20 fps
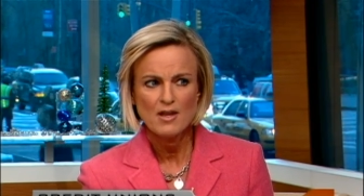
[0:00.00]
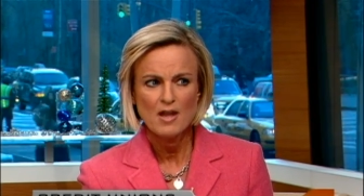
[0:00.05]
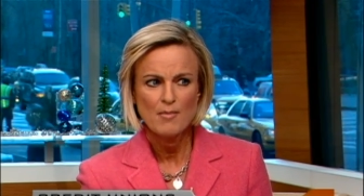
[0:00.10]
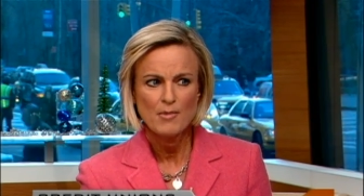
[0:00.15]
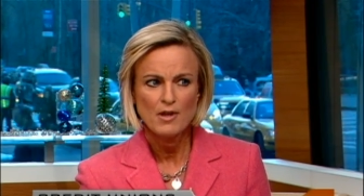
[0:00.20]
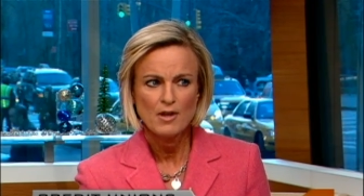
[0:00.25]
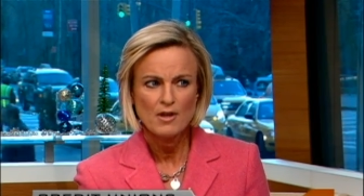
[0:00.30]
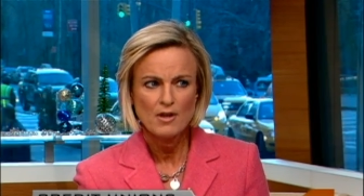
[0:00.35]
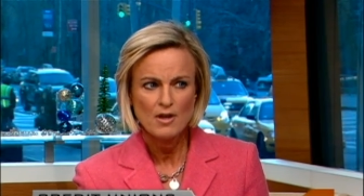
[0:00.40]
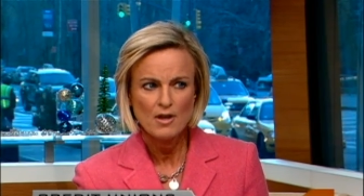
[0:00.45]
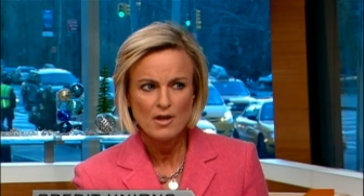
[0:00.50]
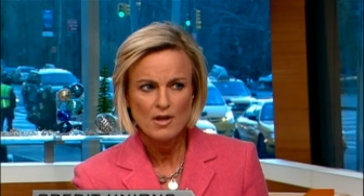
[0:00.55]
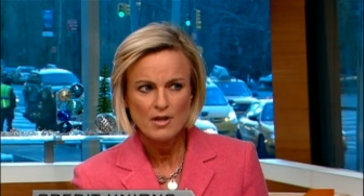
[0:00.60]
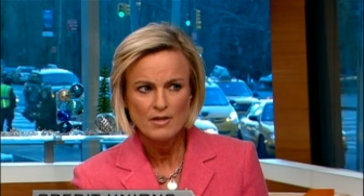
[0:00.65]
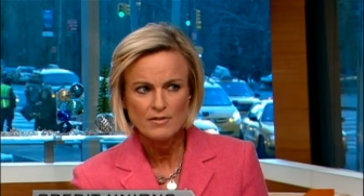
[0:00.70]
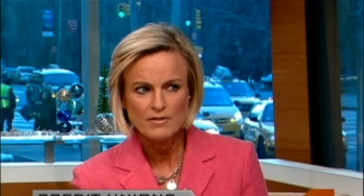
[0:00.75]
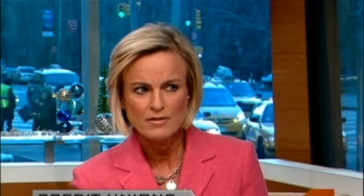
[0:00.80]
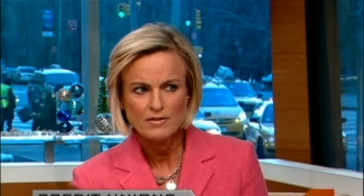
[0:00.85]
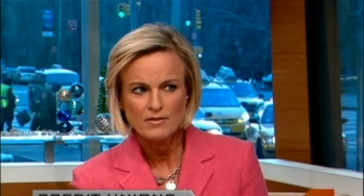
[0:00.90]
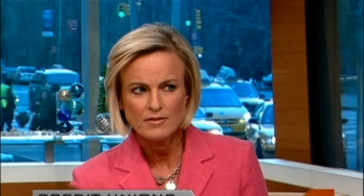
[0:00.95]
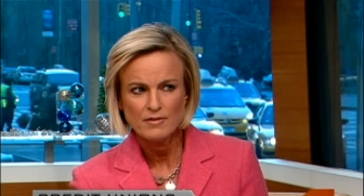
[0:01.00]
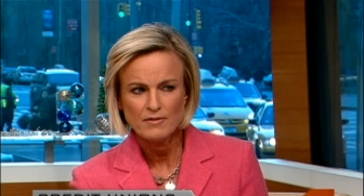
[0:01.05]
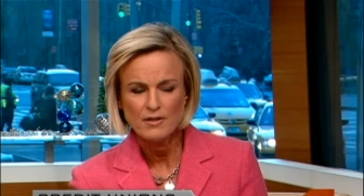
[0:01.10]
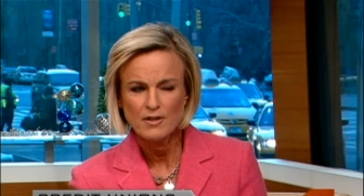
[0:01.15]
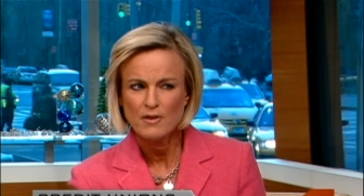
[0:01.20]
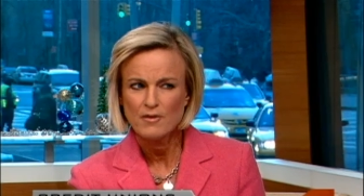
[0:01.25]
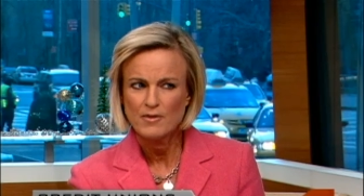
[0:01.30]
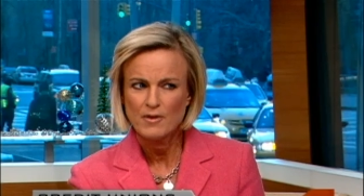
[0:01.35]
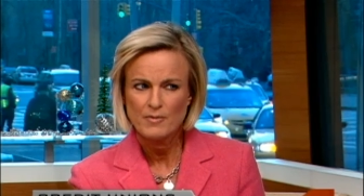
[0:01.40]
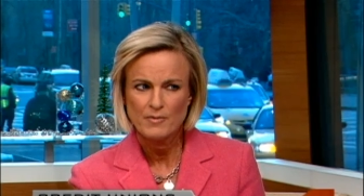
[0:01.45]
come at a cost. You
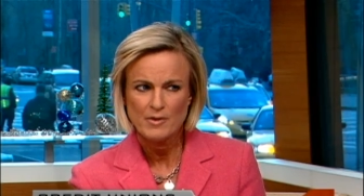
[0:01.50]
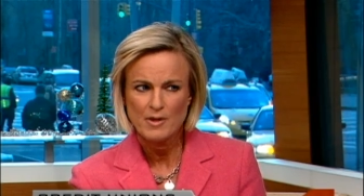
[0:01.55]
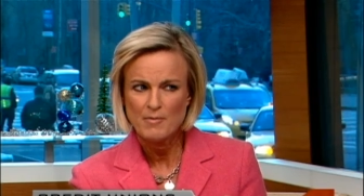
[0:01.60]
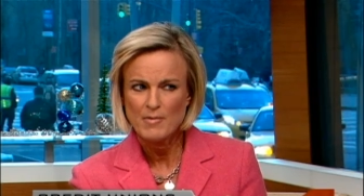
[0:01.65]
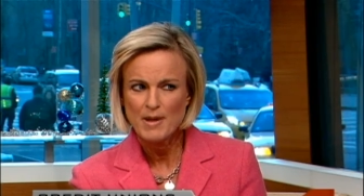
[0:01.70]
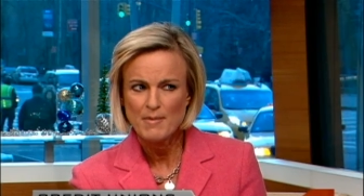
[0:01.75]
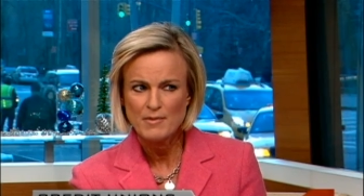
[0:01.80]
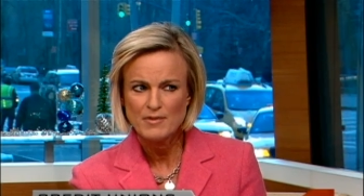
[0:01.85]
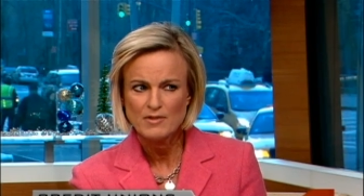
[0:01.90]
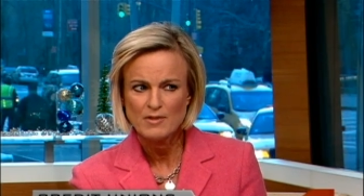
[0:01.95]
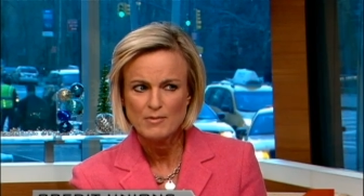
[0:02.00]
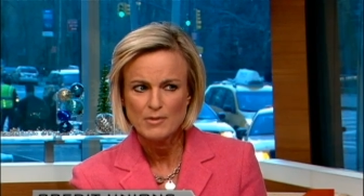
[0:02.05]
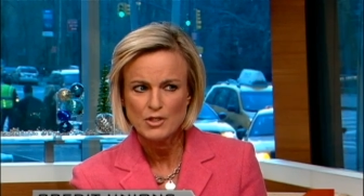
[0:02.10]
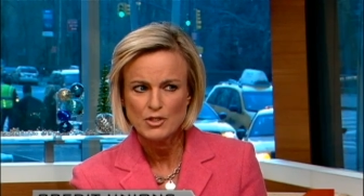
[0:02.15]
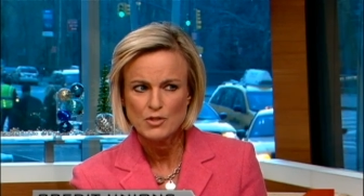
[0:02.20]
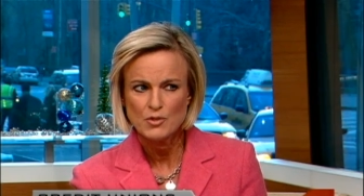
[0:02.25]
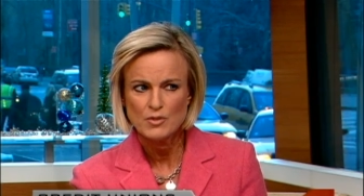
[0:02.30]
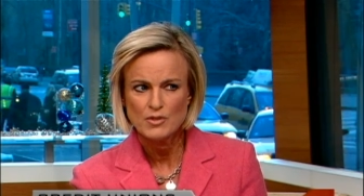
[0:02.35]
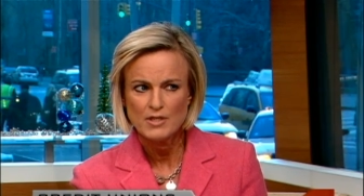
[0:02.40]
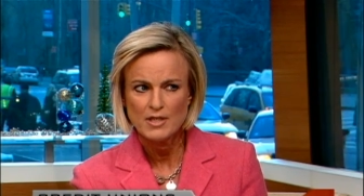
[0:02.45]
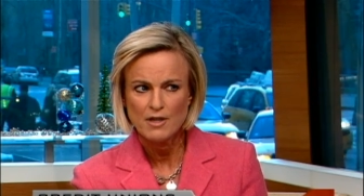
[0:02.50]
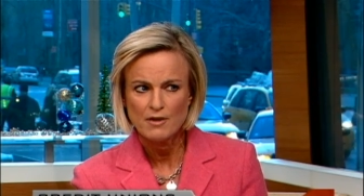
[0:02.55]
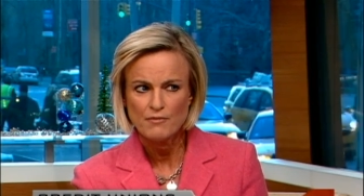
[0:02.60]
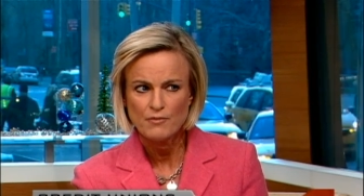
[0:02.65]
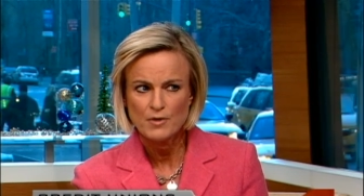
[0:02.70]
know, there, there might be some issues there.